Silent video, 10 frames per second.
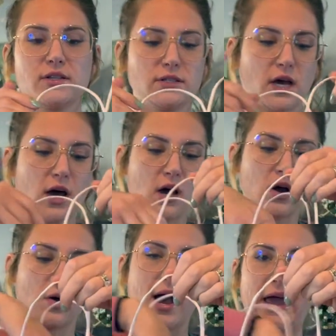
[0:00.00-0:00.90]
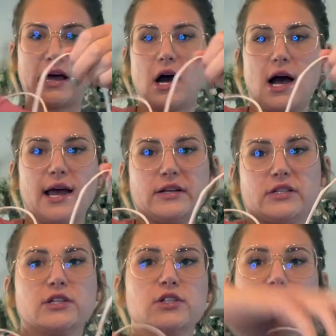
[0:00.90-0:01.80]
So I
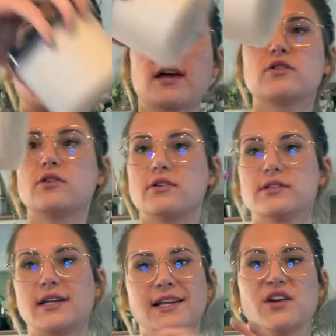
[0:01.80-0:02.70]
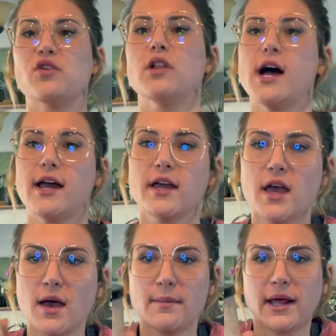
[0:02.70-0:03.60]
got two candles. I didn't get a whole lot,
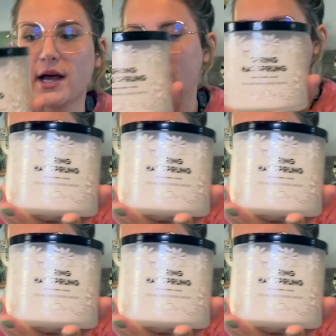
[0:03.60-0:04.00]
but I got two